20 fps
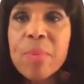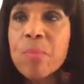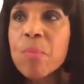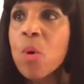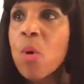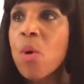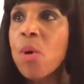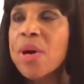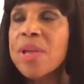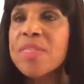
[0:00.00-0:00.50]

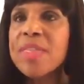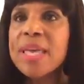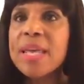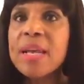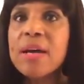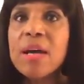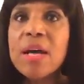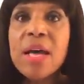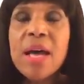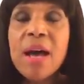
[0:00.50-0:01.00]
more than
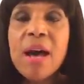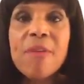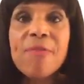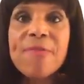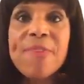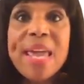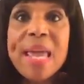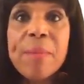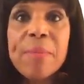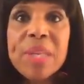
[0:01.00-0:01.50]
a
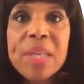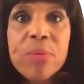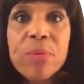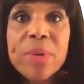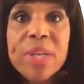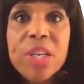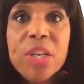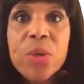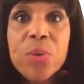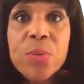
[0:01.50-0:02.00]
family
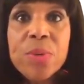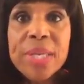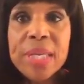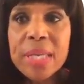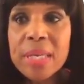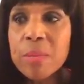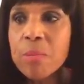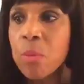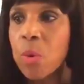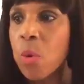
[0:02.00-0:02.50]

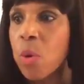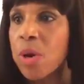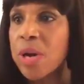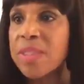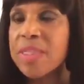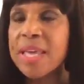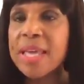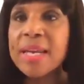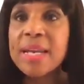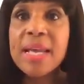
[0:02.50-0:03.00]
reunion, more
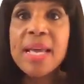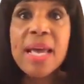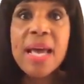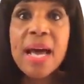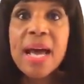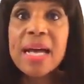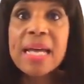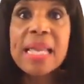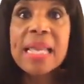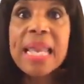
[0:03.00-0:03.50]
than
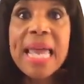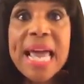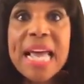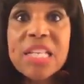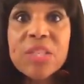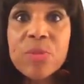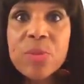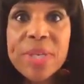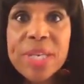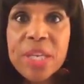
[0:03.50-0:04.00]
a
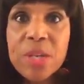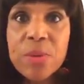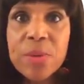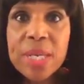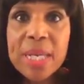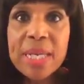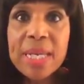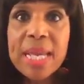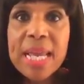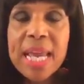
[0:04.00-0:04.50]
class
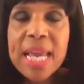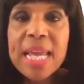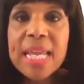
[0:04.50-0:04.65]
reunion.